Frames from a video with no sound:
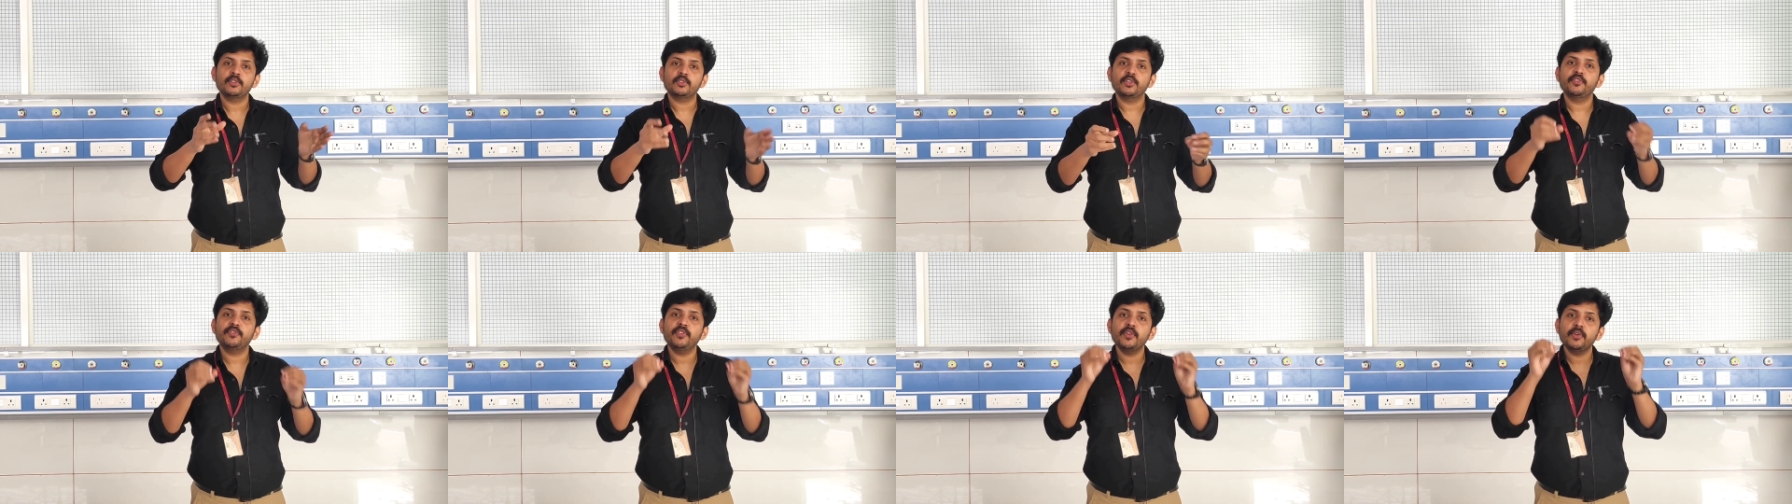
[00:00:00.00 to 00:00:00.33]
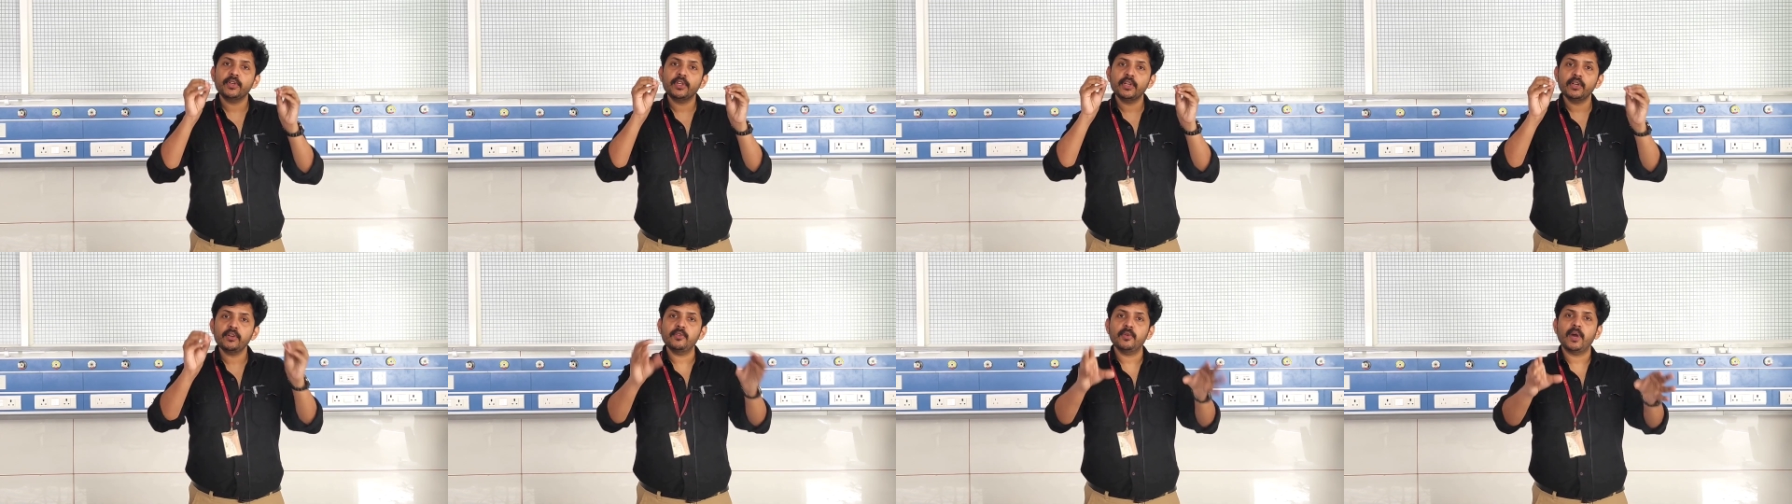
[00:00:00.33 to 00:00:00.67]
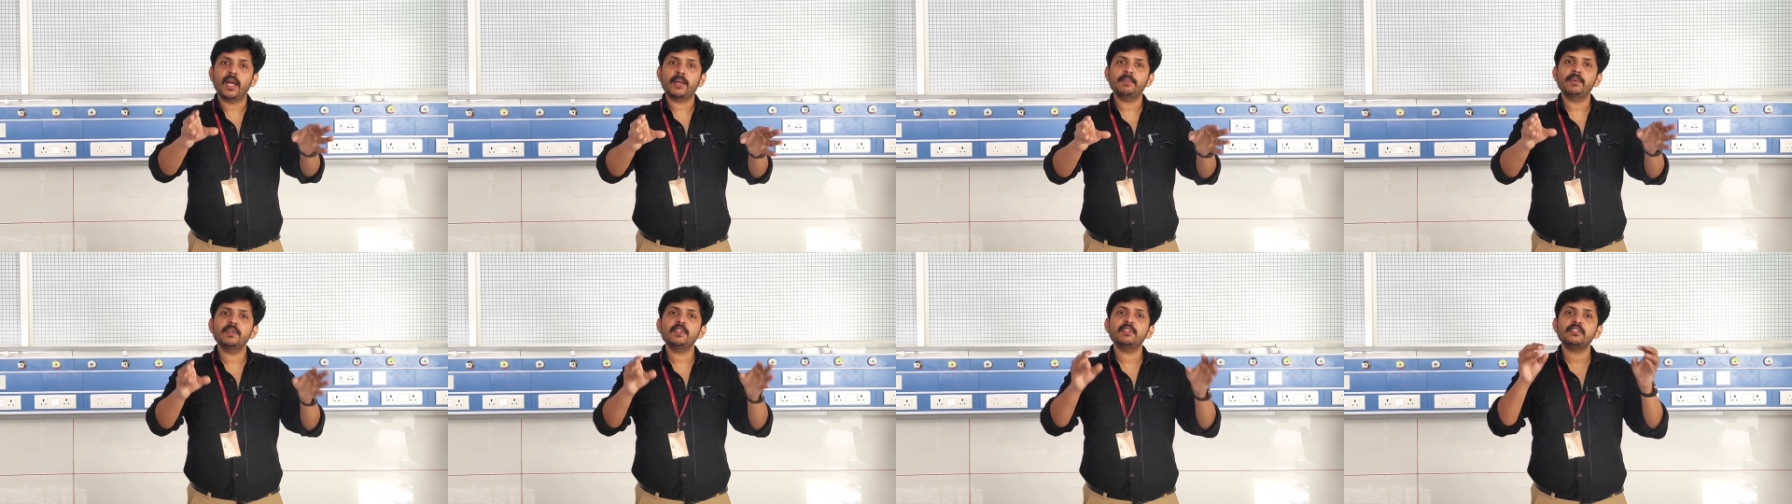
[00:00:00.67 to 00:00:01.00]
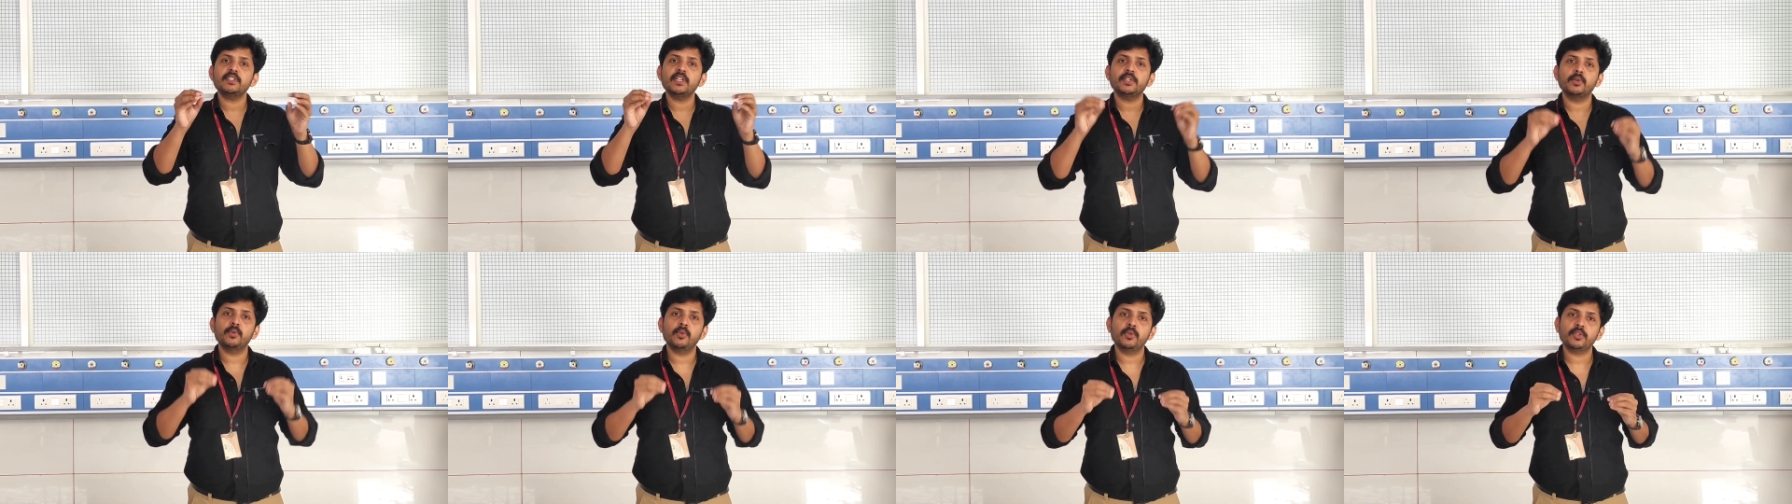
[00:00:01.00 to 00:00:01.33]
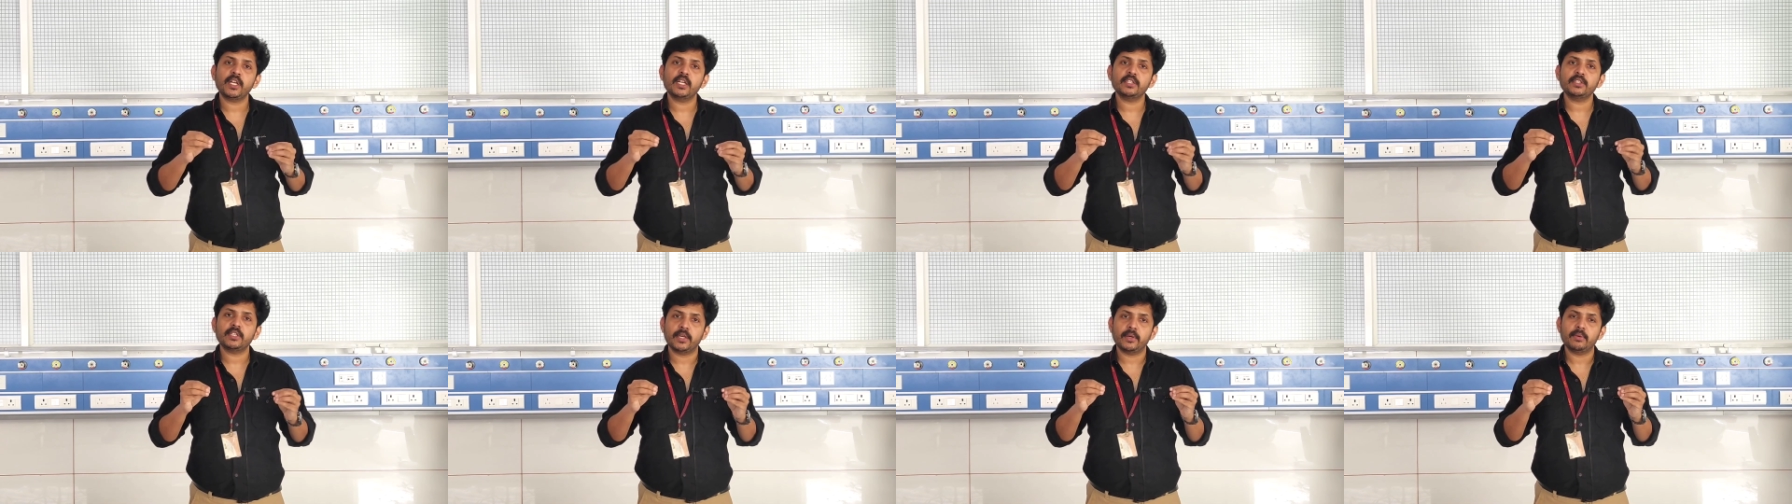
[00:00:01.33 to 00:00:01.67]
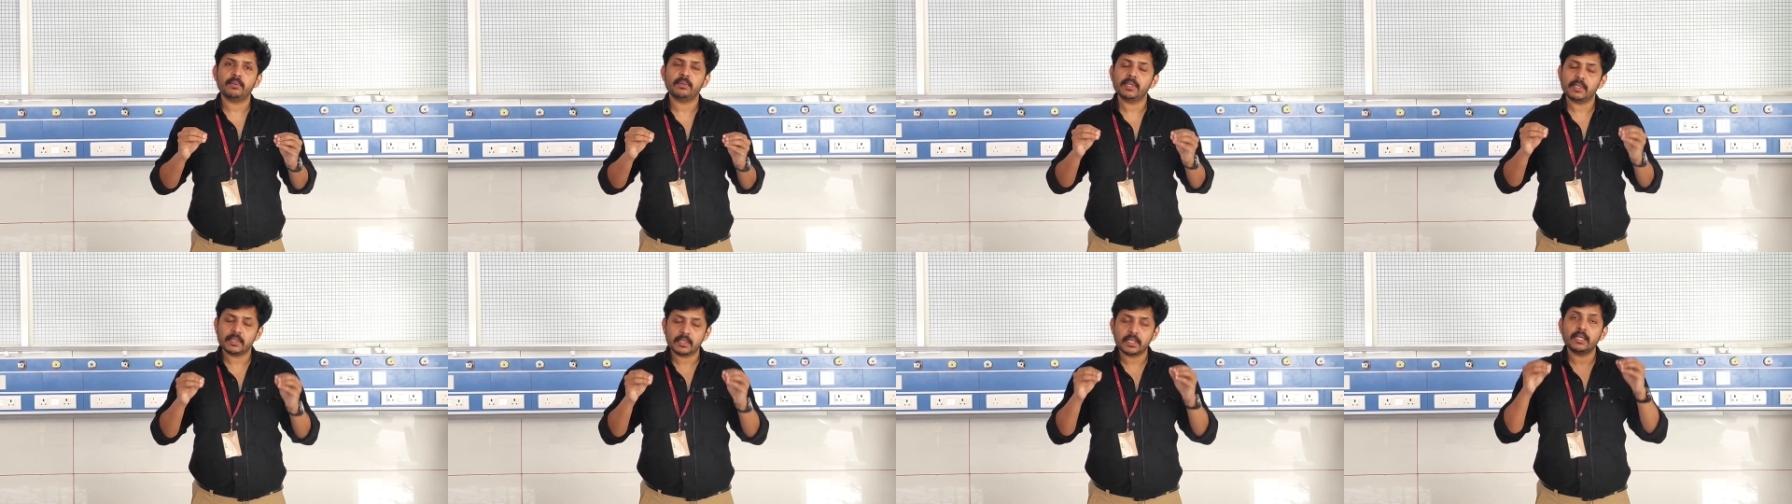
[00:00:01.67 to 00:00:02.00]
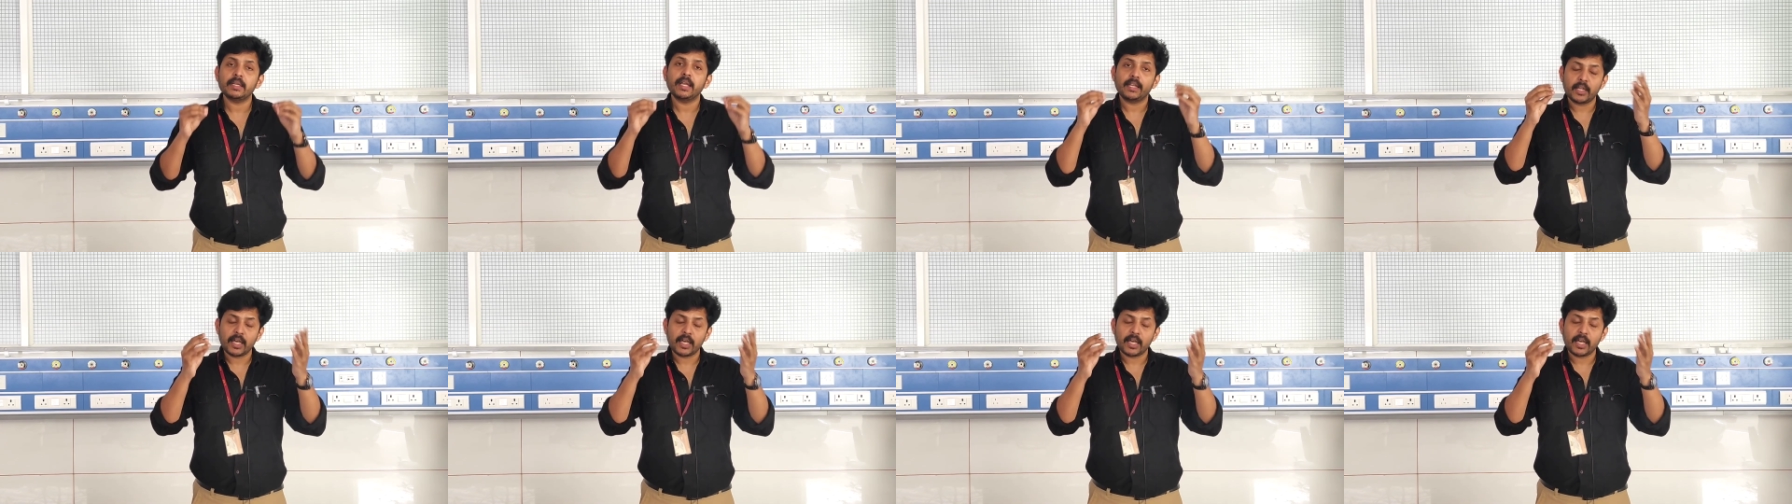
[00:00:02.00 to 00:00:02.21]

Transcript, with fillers: So, if you give administer glutathione